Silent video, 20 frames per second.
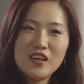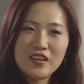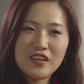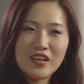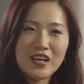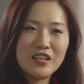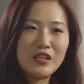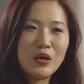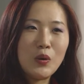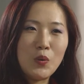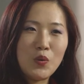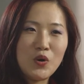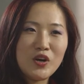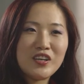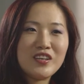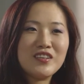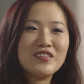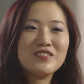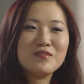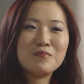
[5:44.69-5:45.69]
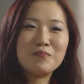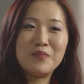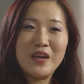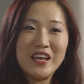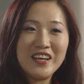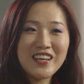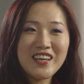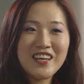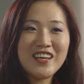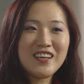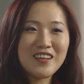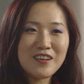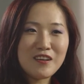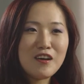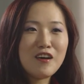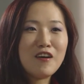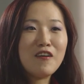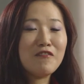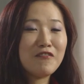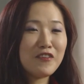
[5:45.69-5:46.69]
get organ banking
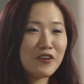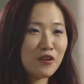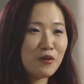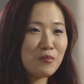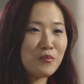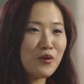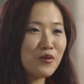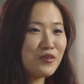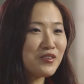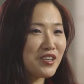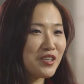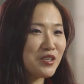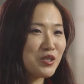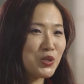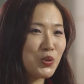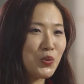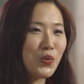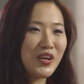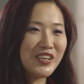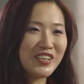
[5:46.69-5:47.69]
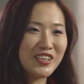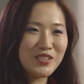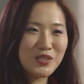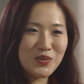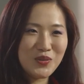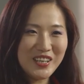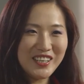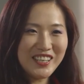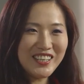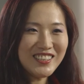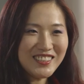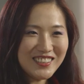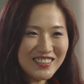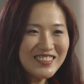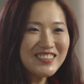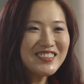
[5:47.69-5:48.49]
available in 2020.